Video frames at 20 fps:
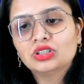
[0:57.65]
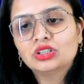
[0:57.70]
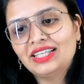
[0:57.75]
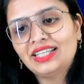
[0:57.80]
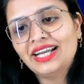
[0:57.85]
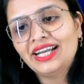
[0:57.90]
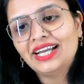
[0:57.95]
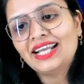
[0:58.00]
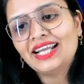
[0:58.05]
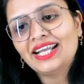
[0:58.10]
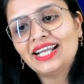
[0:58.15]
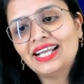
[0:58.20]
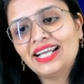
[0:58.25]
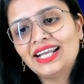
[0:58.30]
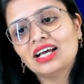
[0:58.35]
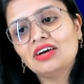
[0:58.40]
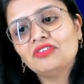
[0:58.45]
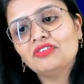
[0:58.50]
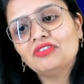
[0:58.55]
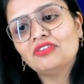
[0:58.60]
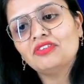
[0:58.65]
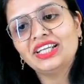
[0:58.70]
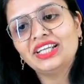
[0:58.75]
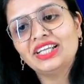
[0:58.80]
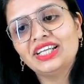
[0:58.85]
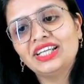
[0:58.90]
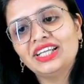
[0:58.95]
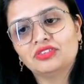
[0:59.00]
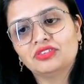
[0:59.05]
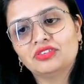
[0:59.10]
it has a free
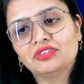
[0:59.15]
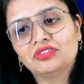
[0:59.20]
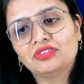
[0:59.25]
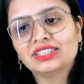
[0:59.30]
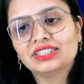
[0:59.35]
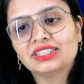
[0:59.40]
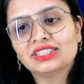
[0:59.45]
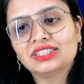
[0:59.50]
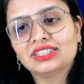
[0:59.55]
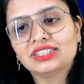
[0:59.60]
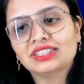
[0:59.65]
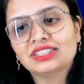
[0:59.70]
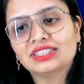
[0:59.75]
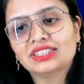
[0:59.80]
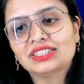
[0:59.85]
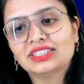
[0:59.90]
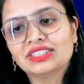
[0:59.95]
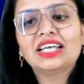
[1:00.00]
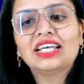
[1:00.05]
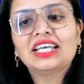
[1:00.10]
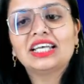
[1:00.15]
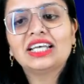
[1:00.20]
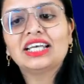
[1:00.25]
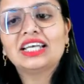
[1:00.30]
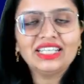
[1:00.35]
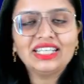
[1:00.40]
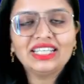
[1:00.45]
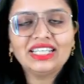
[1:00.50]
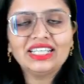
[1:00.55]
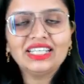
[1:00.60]
surface. This
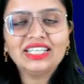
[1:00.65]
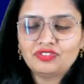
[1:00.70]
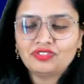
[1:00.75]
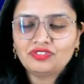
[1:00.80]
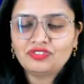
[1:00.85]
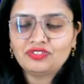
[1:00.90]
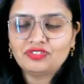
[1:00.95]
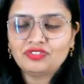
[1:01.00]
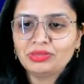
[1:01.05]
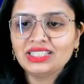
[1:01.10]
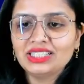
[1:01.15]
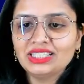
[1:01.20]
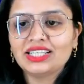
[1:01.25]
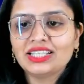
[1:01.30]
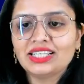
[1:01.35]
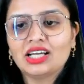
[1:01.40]
free surface means there